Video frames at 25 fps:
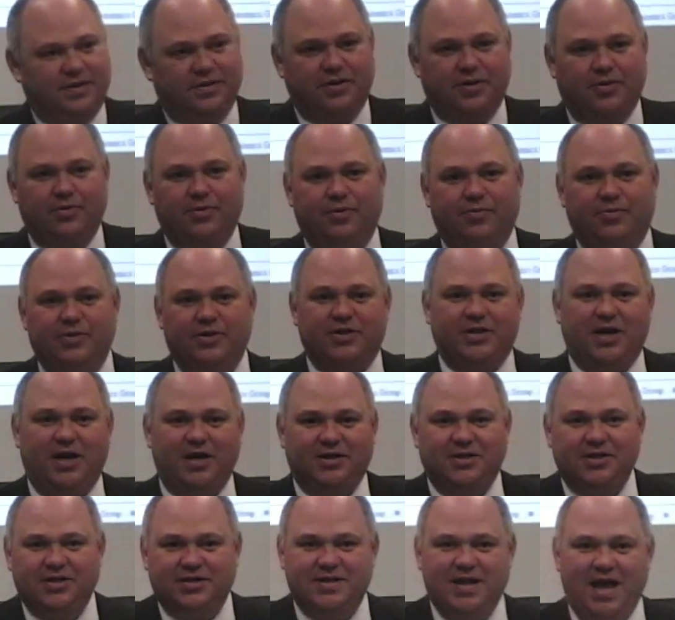So the
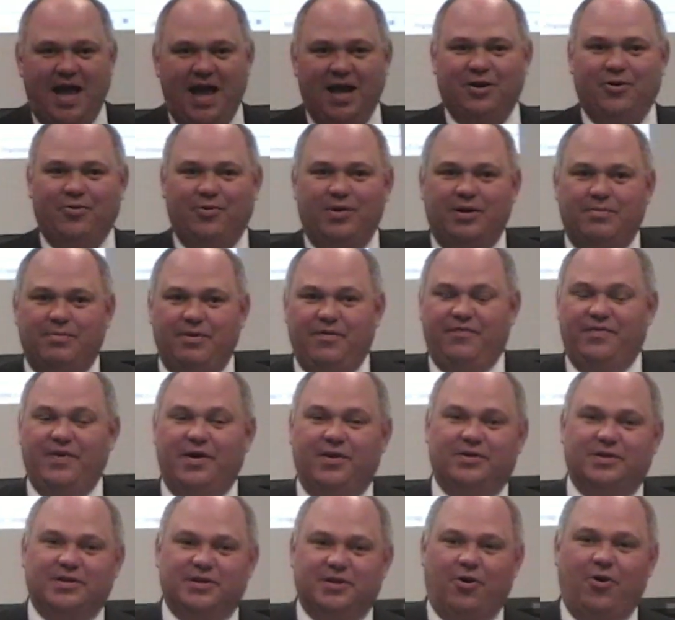recession is not going to be
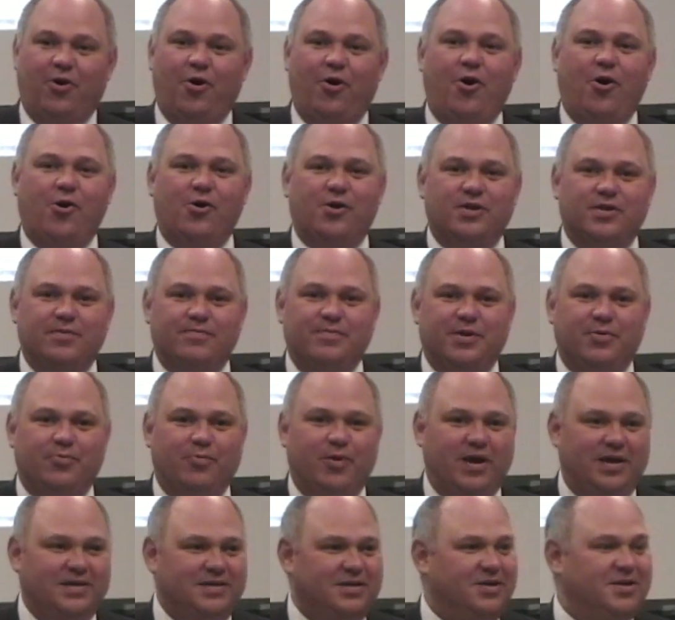felt as hard in the
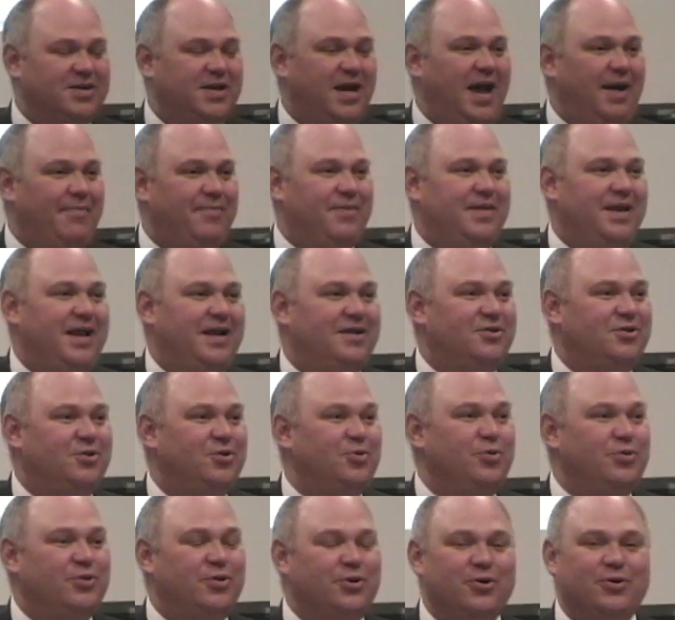Midwest. On top of that,
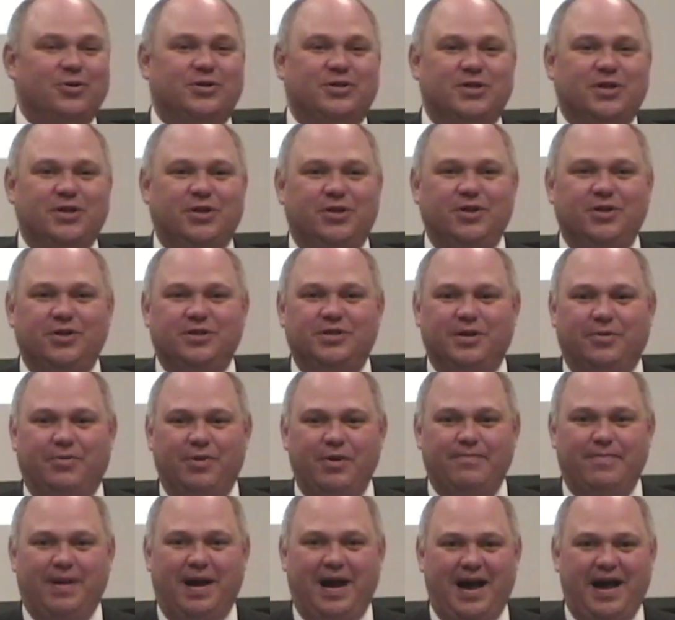2/3 of the goods that we
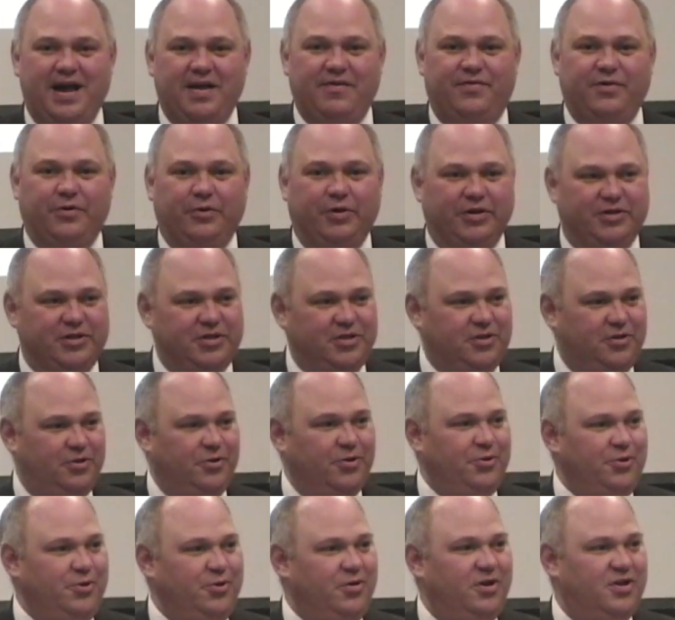buy, if you
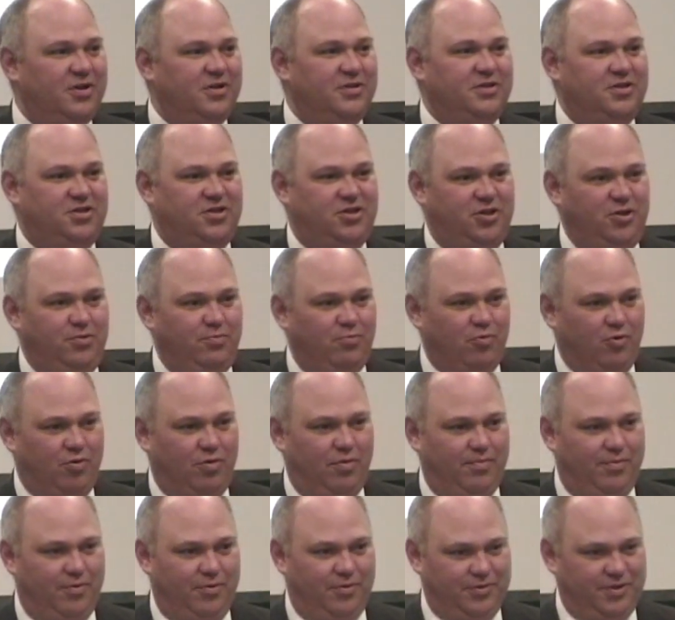exclude
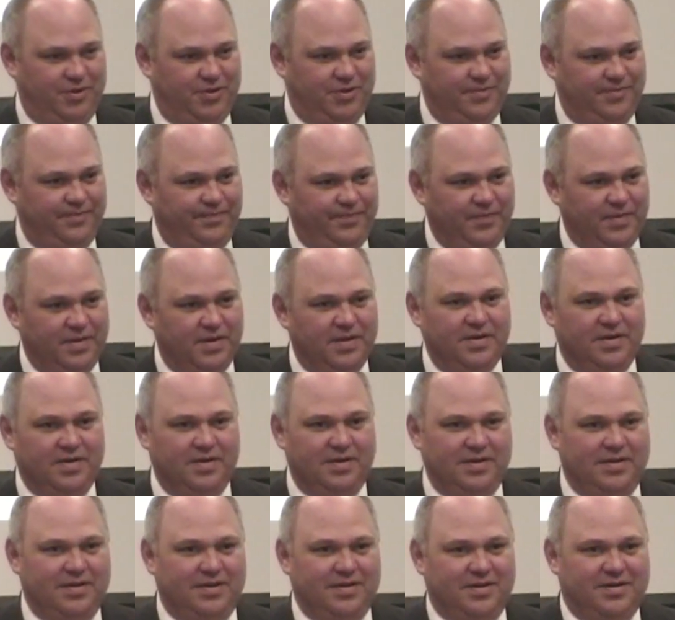consumables.
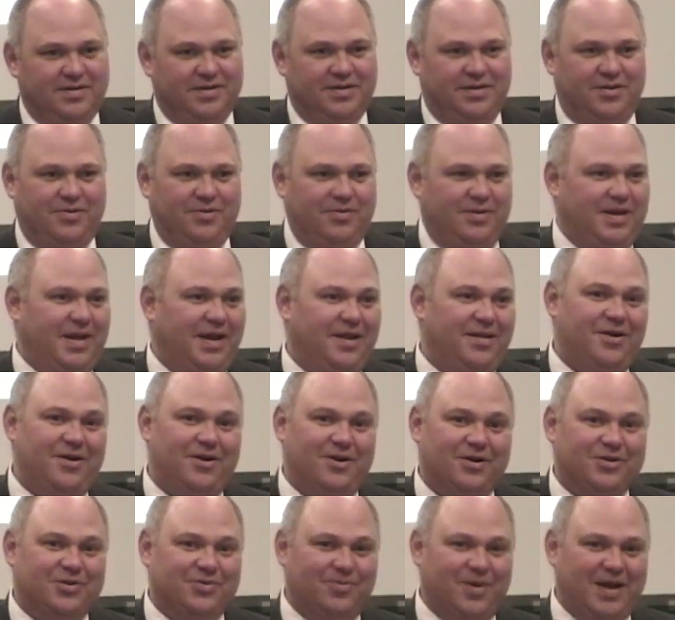So
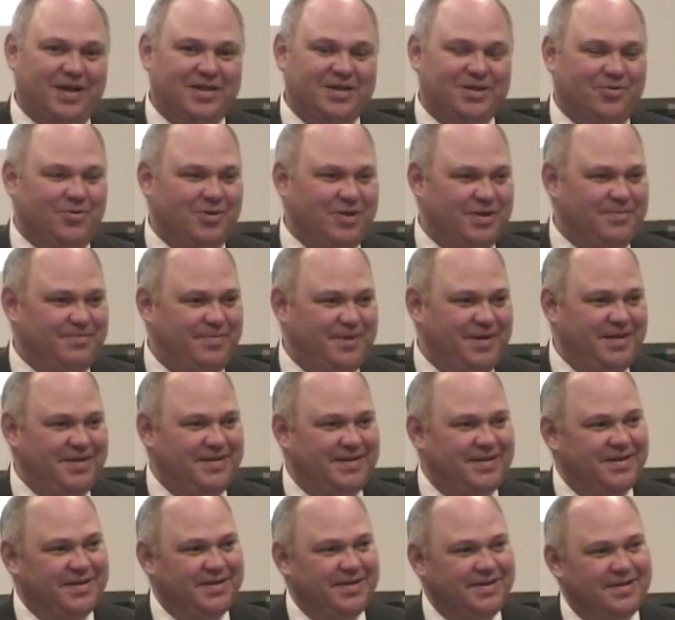Kellogg's Rice
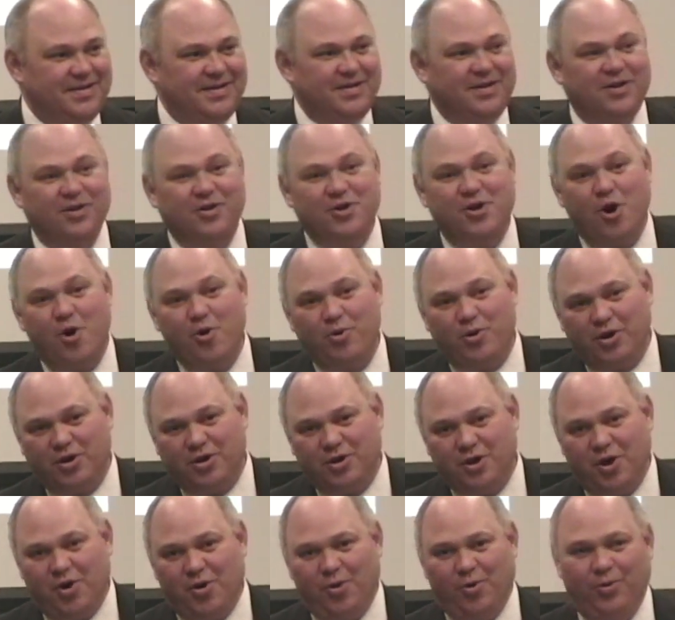Krispies,
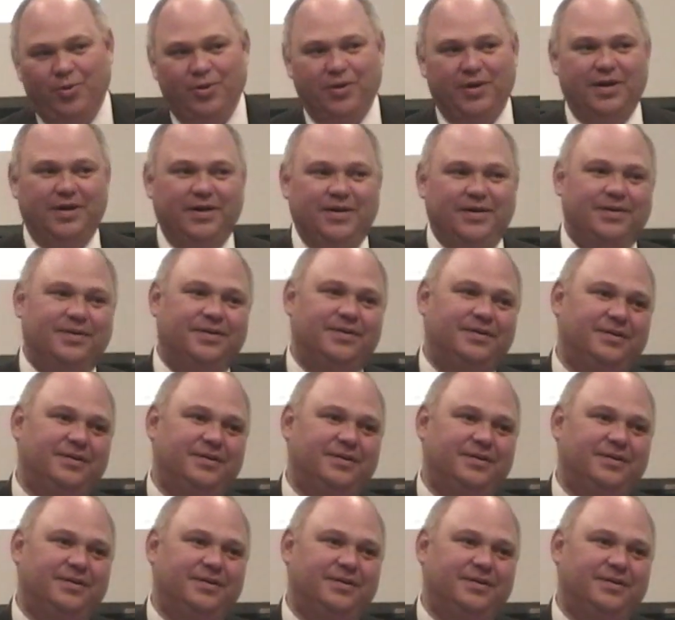Coca-Cola,